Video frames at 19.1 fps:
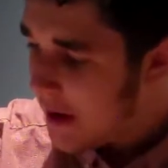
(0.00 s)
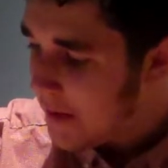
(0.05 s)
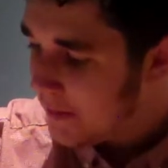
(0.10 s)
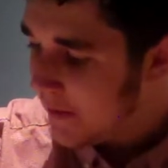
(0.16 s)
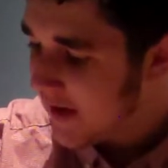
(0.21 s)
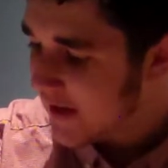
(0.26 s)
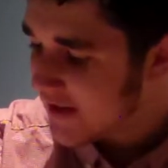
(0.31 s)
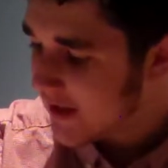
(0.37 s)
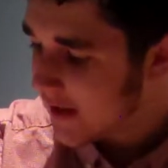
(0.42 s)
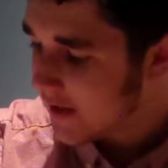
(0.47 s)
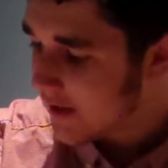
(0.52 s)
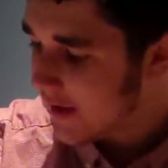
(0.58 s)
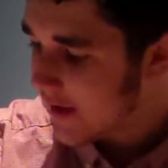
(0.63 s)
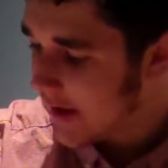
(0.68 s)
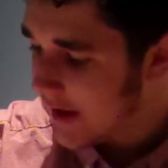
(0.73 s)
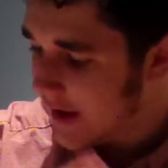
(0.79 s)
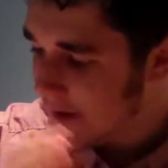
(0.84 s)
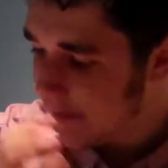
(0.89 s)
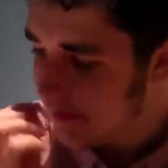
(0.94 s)

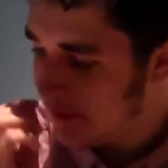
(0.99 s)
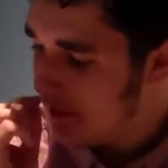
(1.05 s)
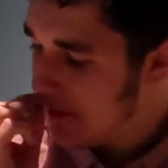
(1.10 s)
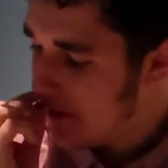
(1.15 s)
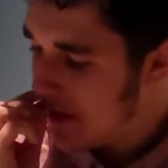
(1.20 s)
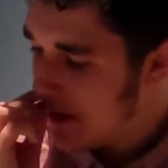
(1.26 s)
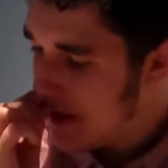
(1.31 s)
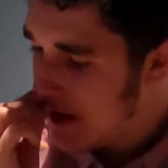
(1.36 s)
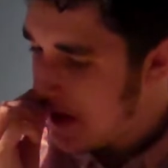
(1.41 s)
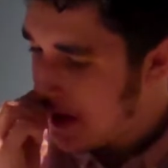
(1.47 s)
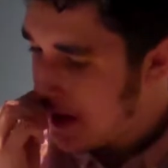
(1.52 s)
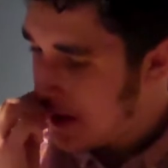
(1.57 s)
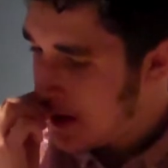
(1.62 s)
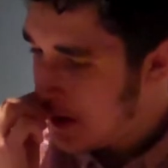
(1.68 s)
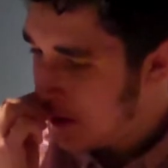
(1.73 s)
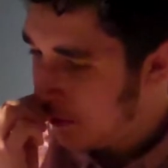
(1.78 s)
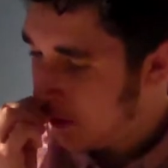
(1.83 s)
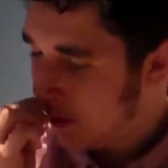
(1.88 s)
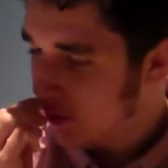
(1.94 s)
basically, um,
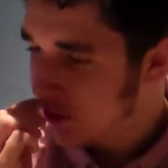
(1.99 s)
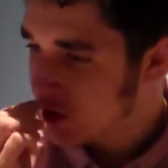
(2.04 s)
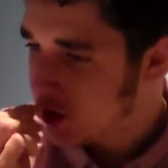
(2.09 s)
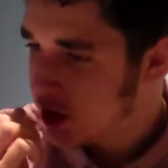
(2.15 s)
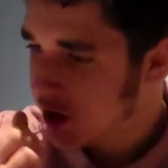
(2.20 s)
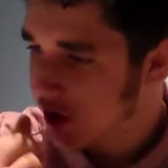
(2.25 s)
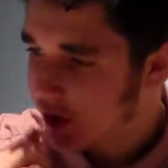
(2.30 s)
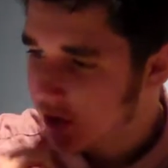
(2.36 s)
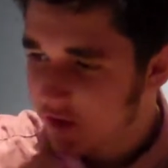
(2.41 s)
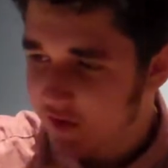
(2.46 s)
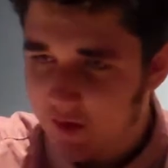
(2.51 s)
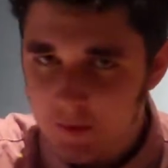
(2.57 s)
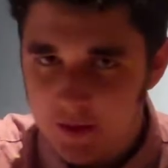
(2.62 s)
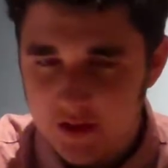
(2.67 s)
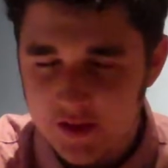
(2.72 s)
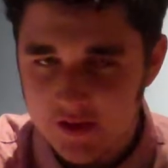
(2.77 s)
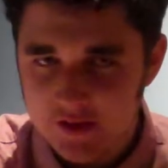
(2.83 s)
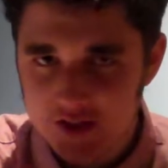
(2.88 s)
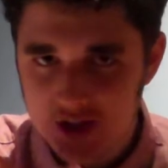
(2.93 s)
what was shown of him
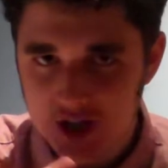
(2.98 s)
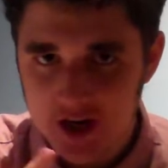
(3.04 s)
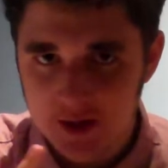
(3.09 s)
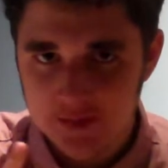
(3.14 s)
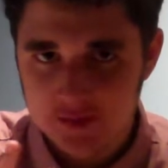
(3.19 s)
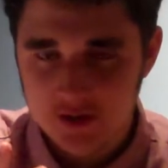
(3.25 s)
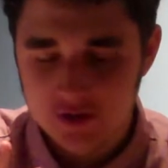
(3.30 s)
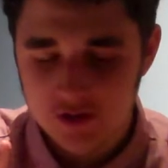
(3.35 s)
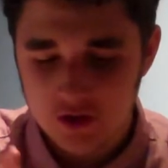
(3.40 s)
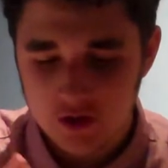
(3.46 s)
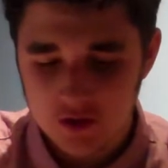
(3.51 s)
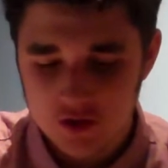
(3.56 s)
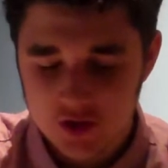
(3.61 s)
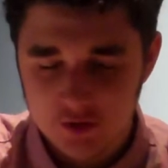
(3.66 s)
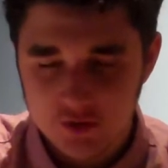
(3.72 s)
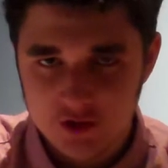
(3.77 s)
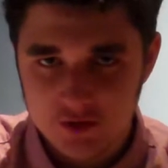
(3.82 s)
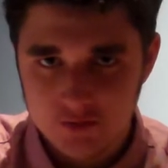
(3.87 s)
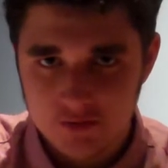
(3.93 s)
in the time of the
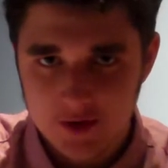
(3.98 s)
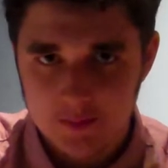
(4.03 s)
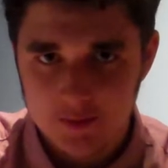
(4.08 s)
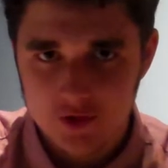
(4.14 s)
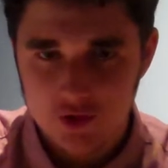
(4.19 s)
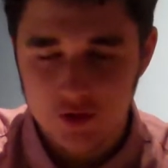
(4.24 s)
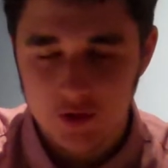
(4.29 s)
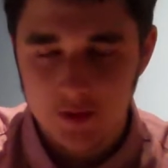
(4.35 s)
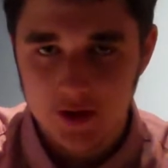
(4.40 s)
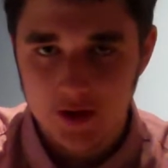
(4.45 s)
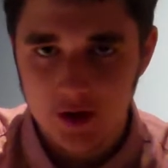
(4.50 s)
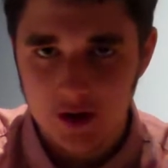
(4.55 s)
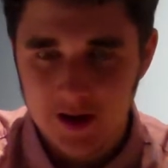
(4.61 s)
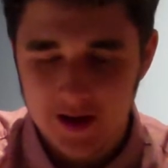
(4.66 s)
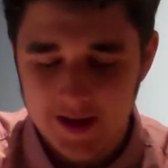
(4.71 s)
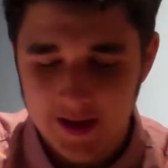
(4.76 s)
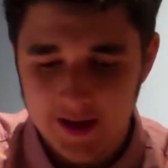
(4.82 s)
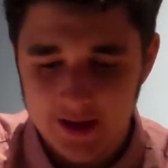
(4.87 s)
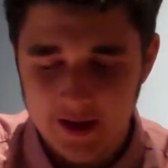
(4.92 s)
Doctor was pretty much what we
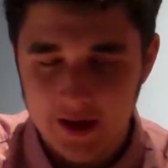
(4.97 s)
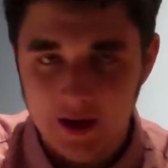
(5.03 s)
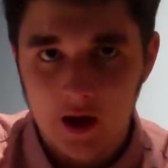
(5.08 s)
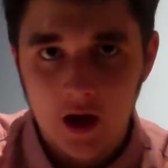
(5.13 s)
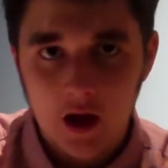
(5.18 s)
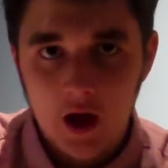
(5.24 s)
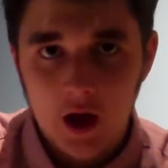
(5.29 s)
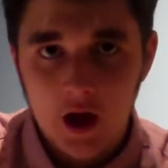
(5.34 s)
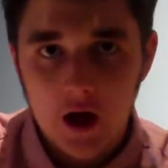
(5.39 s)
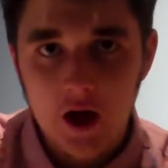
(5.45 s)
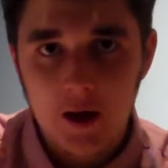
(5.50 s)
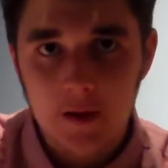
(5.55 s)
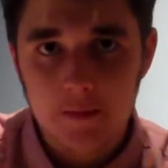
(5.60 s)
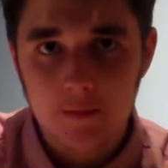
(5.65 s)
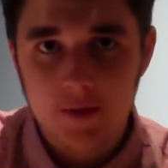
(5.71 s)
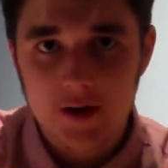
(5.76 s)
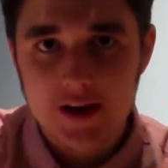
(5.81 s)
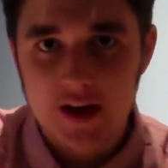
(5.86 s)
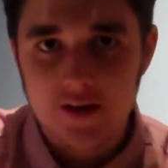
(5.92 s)
got here.
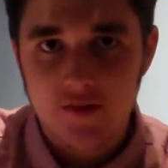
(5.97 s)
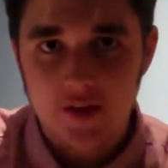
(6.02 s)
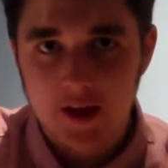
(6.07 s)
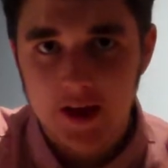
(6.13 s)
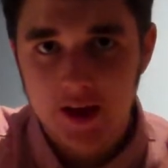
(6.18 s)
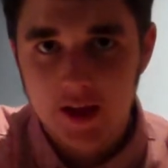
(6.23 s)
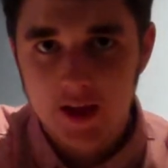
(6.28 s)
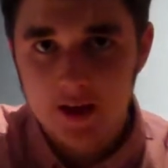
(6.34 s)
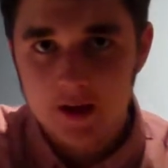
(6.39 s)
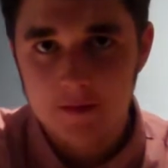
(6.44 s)
Um, whenever he